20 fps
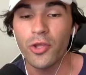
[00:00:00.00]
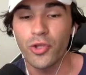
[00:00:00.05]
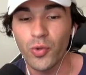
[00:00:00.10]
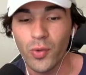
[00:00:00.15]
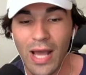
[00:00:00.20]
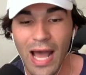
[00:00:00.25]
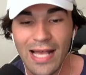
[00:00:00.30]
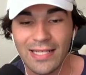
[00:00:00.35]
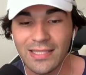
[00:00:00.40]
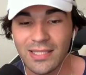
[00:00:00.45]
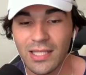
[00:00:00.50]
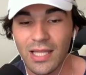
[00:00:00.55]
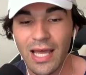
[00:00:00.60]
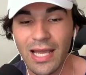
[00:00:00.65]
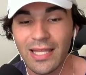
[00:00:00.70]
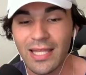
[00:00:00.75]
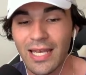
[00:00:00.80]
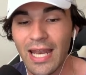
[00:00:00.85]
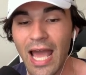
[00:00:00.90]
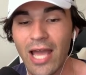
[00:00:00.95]
You guys
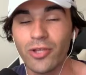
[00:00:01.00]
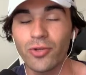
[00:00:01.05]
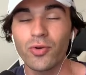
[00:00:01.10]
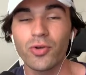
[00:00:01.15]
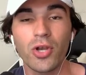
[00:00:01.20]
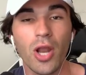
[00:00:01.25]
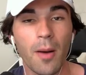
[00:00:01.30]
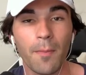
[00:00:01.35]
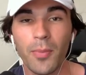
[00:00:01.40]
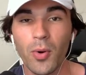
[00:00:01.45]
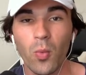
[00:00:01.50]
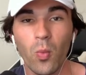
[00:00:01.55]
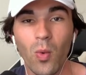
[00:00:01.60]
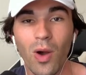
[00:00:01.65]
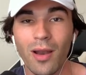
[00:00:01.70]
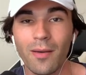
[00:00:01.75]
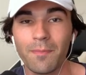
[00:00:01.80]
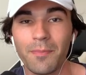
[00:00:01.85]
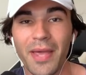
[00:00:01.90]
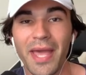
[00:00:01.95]
selected at your number
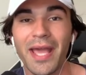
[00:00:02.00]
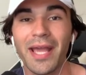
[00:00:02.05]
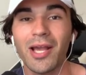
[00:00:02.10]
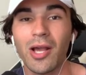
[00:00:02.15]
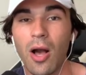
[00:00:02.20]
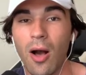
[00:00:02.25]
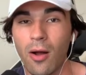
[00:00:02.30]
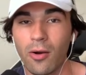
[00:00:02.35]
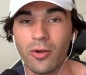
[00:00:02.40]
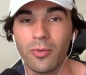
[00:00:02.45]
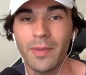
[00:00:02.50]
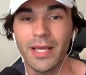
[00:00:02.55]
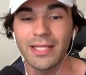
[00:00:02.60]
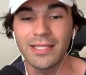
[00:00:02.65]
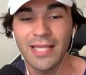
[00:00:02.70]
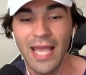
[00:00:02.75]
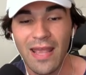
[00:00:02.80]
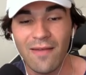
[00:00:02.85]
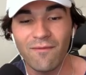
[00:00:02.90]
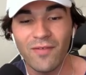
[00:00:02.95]
1 pick Connor
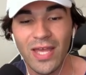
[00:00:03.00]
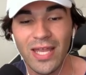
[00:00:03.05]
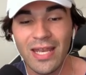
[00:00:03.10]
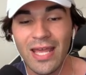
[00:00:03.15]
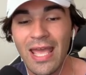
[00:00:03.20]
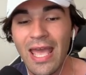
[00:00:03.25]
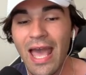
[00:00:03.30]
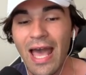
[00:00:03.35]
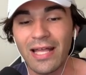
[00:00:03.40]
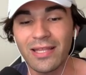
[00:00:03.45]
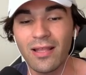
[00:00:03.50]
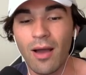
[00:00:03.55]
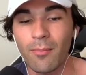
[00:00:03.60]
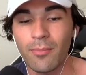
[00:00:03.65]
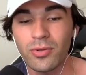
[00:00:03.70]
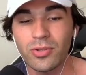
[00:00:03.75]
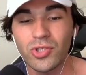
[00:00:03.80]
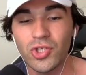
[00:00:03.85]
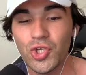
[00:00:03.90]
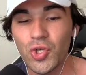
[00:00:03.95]
McDavid, at
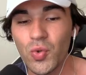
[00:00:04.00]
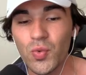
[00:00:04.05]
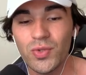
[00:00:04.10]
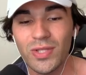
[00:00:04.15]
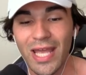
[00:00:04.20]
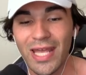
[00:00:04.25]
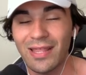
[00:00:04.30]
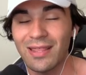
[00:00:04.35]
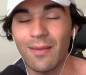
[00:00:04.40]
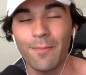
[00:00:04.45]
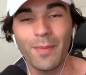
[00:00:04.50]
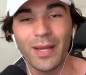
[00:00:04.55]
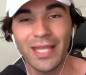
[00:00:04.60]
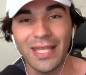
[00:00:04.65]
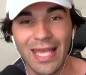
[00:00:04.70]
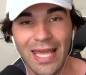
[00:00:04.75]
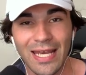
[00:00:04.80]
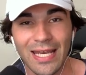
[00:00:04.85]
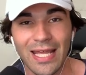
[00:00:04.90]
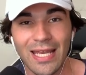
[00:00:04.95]
number 2 Nathan
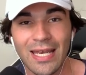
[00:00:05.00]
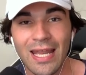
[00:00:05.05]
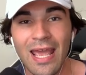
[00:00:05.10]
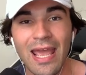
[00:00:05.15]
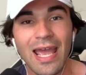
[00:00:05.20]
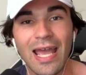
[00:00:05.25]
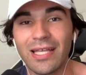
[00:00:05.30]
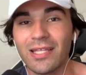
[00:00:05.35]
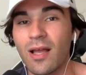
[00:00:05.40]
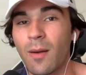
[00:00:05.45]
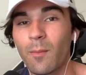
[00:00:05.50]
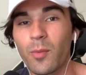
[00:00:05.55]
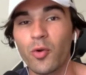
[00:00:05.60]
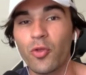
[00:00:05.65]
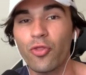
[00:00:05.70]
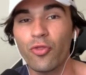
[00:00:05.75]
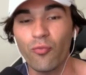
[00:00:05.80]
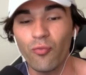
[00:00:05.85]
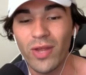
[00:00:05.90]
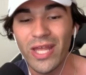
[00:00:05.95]
MacKinnon, at number
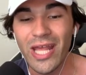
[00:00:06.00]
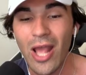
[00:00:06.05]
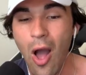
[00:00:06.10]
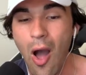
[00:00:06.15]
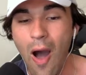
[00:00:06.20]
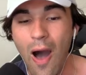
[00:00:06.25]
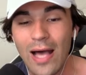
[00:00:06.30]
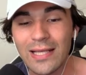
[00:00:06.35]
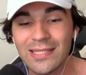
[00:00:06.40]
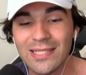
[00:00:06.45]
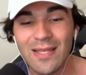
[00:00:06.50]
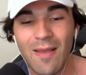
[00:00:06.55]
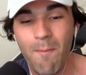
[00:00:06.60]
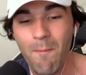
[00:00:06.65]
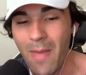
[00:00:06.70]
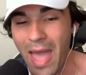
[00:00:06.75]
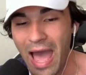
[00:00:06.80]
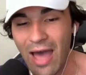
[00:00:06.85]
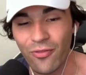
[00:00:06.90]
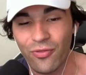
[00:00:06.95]
3
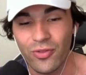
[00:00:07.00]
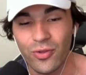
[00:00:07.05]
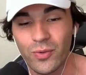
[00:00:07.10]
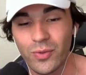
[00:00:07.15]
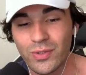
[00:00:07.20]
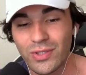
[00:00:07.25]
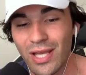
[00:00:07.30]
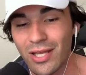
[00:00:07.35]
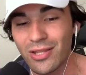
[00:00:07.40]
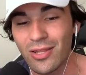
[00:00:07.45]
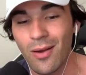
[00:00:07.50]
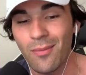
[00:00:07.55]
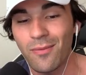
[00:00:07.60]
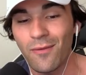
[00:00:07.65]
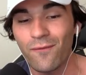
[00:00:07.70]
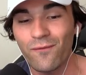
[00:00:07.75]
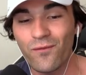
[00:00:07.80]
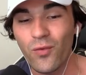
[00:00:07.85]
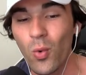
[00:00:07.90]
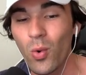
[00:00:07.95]
Austin Matthews, at number
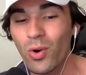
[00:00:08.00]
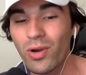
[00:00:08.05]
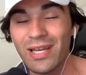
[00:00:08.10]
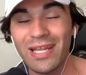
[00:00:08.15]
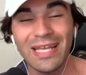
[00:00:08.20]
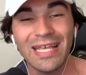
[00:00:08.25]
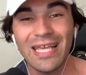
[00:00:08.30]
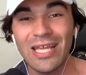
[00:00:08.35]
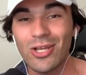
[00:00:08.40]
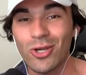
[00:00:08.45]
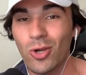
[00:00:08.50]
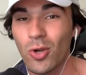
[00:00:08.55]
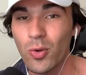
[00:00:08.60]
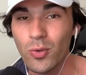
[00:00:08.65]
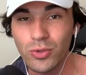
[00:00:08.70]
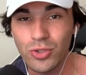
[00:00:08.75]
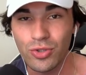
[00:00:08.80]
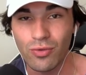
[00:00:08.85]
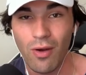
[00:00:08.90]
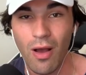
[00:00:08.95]
4 Nikita
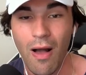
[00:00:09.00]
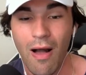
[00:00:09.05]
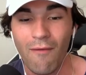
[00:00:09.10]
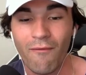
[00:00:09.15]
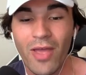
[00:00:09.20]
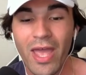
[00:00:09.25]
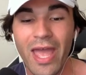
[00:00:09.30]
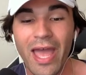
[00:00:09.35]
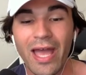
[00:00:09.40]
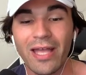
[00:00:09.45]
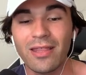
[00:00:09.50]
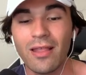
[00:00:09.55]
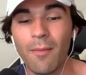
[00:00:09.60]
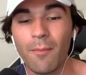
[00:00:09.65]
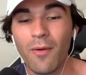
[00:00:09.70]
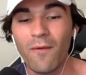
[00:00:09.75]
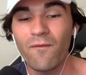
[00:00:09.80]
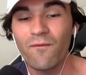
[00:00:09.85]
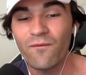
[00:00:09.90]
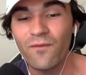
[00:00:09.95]
Kucherov, at
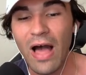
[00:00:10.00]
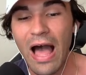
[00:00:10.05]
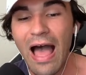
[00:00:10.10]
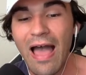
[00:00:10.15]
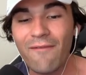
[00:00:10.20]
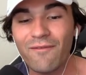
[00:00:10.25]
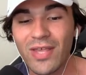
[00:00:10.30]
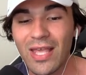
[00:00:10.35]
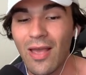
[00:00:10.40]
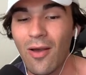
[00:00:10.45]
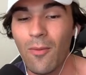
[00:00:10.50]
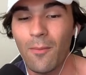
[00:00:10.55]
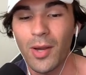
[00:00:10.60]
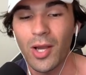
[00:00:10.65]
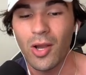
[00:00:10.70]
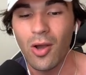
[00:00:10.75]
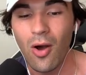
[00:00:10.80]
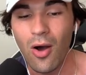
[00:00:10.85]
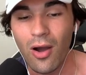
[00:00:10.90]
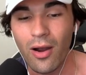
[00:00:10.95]
number 5 Cale
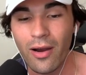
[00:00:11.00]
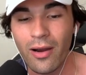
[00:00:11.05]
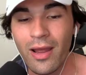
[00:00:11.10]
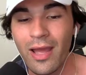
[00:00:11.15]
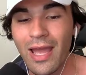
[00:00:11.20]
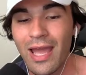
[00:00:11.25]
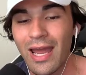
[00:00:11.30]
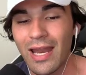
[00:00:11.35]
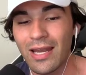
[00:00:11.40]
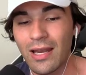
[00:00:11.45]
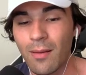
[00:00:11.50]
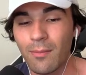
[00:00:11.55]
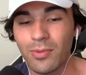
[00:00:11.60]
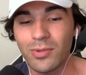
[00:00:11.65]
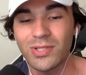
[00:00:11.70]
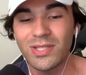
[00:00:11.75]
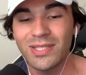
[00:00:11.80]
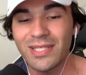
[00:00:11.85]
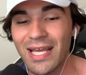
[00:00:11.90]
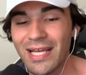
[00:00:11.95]
Makar, at number
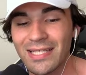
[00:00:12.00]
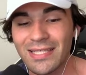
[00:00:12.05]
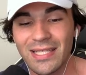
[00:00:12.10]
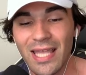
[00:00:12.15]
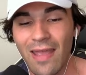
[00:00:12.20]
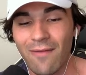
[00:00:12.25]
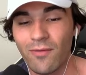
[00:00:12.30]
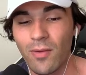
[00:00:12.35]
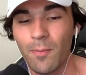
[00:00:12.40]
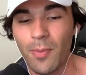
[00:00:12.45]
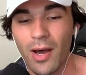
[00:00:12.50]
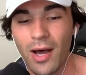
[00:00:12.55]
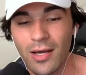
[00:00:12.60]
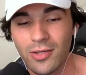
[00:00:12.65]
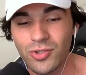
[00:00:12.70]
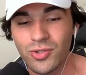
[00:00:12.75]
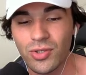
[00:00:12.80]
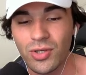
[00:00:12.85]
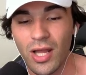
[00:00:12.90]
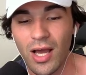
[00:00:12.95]
6 David
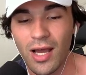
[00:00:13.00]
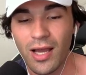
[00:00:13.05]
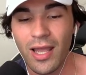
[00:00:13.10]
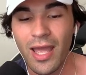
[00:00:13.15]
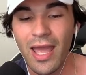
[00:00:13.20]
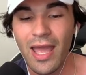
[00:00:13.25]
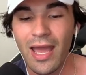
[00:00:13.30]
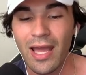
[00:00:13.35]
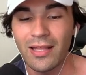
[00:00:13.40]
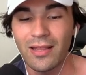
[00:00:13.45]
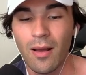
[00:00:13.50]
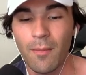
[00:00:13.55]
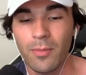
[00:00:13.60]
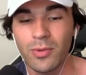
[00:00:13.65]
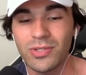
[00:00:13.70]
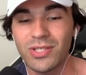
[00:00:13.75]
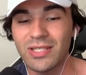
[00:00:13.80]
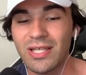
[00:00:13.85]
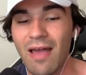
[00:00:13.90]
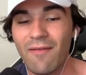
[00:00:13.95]
Pastrnak, at
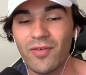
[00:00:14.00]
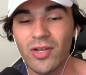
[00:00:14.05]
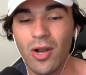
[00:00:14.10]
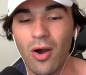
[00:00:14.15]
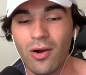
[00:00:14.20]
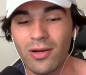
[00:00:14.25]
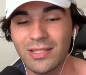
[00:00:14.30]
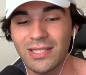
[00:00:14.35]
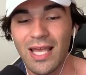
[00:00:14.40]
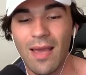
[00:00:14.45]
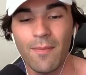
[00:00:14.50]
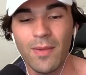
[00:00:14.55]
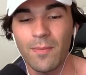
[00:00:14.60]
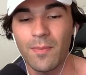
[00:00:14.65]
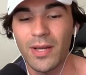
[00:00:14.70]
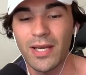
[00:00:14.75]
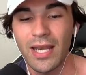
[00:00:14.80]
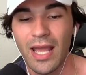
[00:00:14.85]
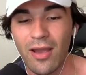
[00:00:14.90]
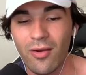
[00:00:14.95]
number 7 Artemi
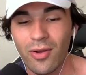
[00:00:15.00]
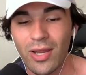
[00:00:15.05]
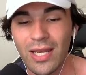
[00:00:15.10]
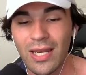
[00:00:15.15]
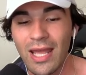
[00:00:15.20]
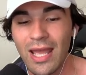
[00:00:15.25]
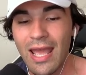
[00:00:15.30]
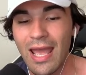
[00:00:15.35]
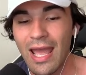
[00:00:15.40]
Panarin,